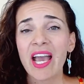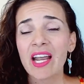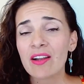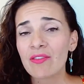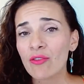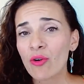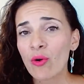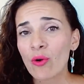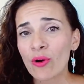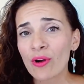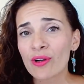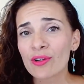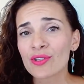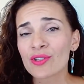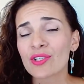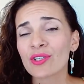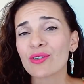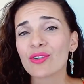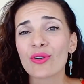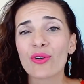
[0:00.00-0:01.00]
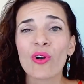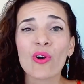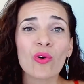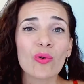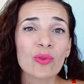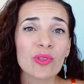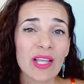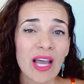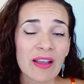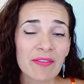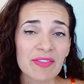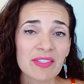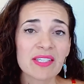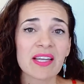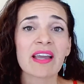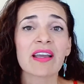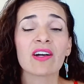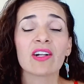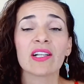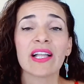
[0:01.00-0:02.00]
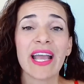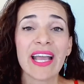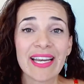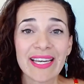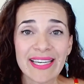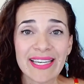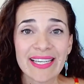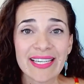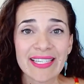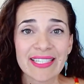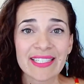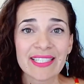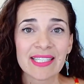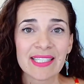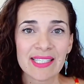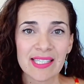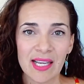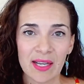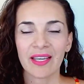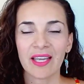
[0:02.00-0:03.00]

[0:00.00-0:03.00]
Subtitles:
and of course, your own lifestyle and needs.